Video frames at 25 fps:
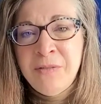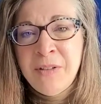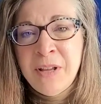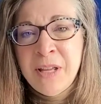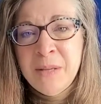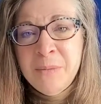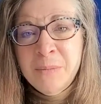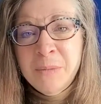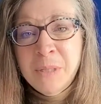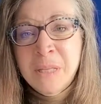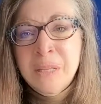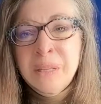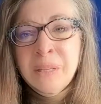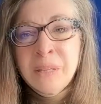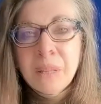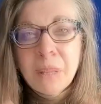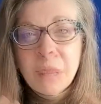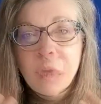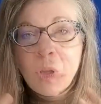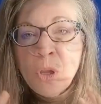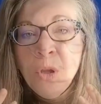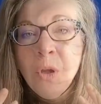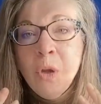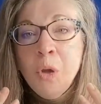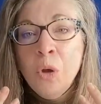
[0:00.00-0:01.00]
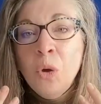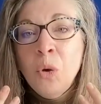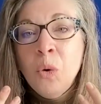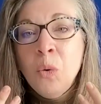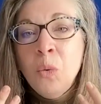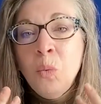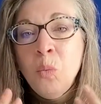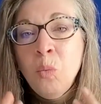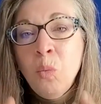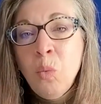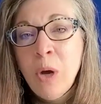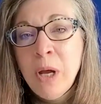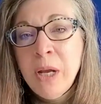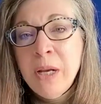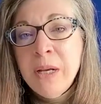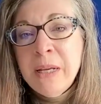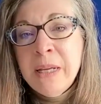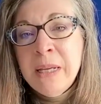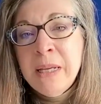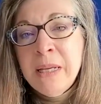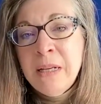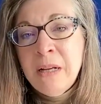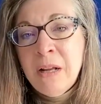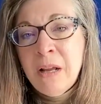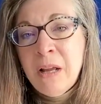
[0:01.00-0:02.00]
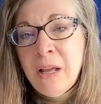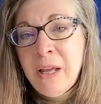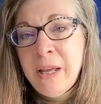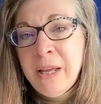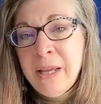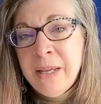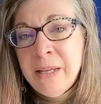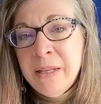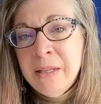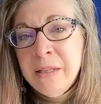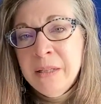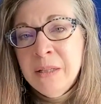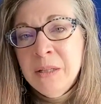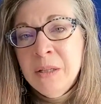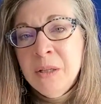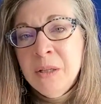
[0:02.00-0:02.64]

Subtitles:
family? What can I